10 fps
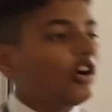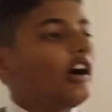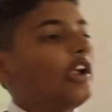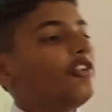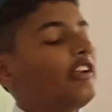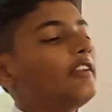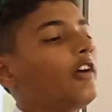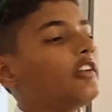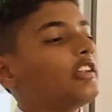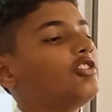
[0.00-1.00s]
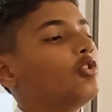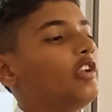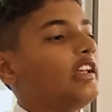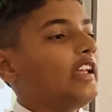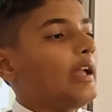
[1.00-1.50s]
So Unreal was a
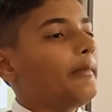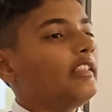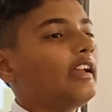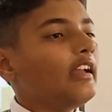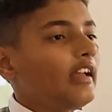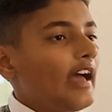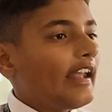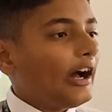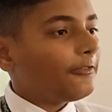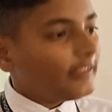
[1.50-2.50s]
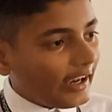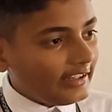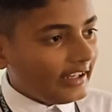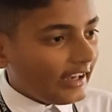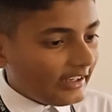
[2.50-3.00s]
shooting game in the era of
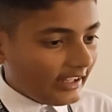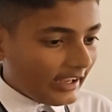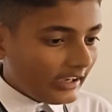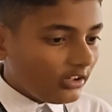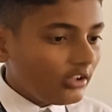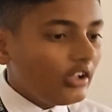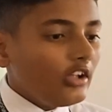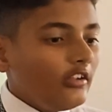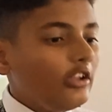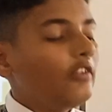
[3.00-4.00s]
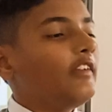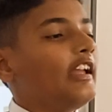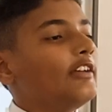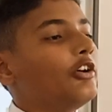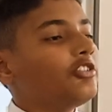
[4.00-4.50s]
1988. We
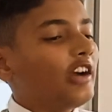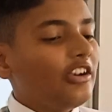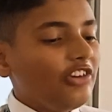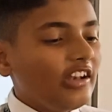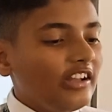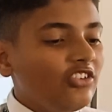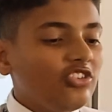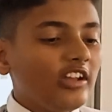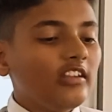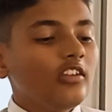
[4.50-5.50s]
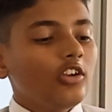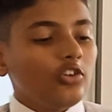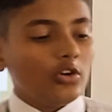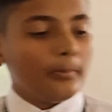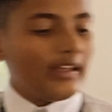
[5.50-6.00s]
used Unreal Engine
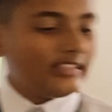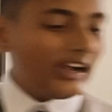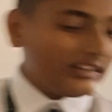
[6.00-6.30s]
to make